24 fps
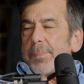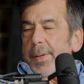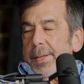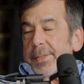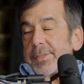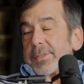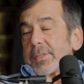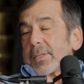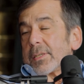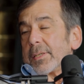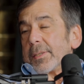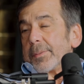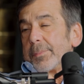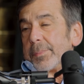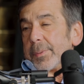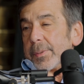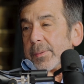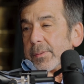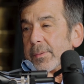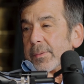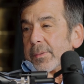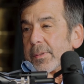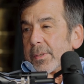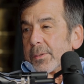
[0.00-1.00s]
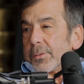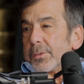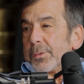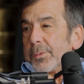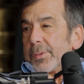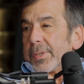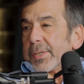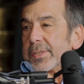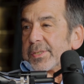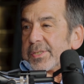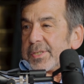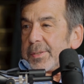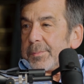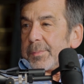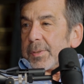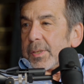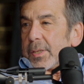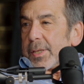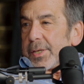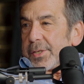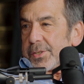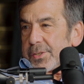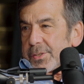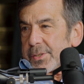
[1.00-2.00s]
They're doing a
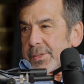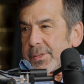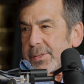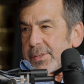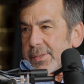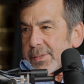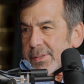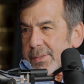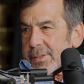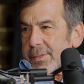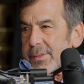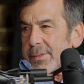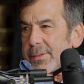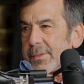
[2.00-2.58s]
simulation